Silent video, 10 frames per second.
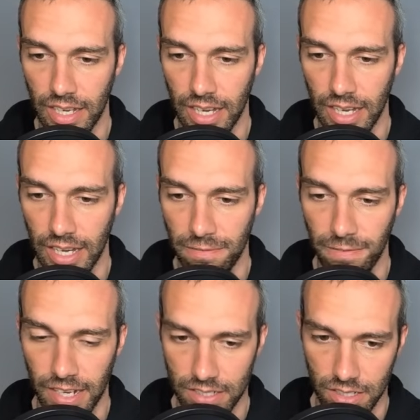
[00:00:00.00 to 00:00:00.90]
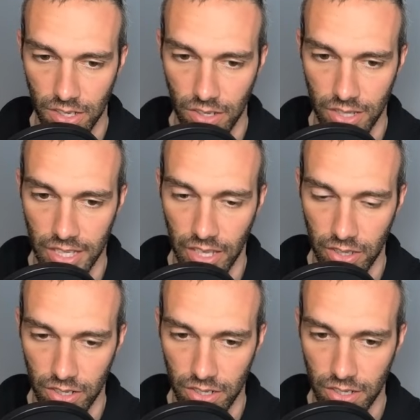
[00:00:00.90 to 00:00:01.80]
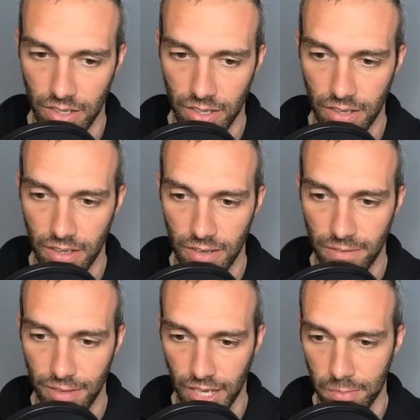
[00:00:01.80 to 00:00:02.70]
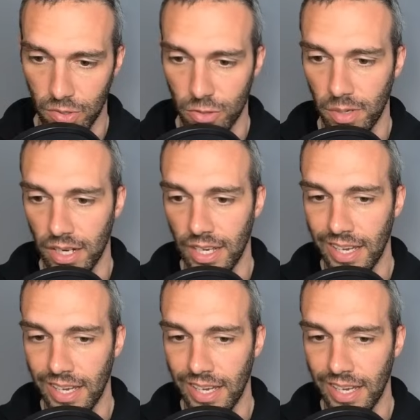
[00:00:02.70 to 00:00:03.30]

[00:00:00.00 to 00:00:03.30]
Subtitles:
effects on all the other flying Pokemon.